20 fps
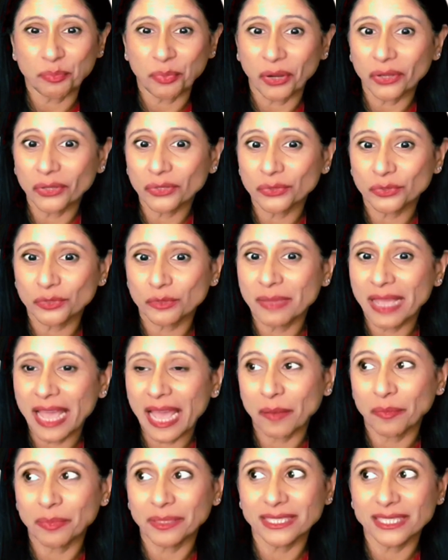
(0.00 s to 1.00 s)
bathroom
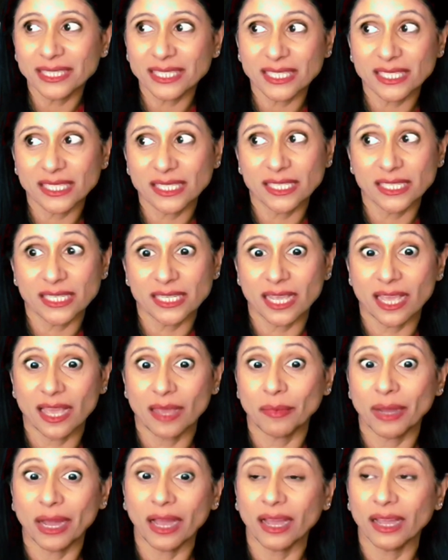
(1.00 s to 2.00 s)
habits,
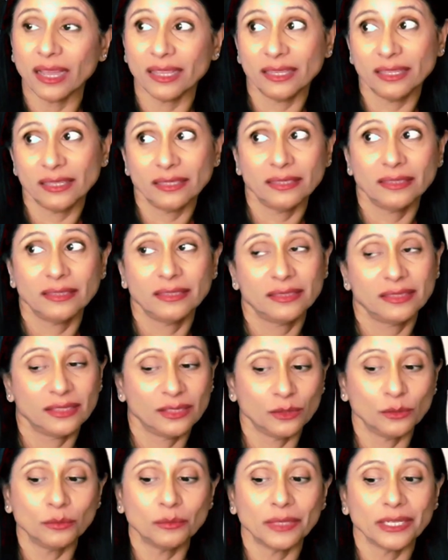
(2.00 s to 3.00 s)
TMI,
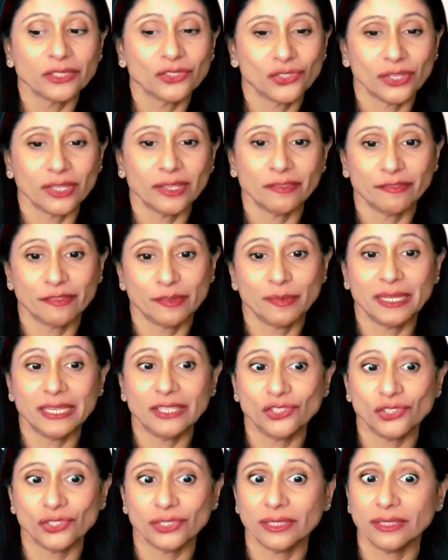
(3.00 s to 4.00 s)
too much
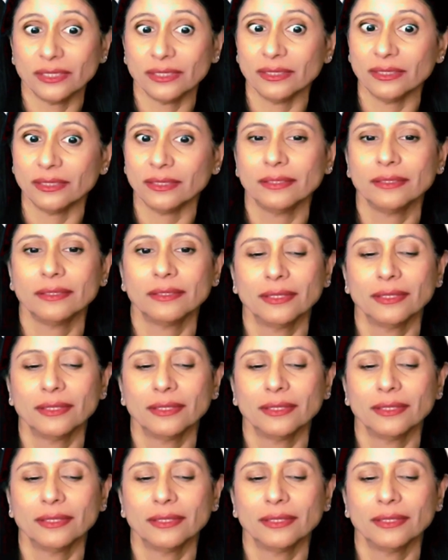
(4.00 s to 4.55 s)
information.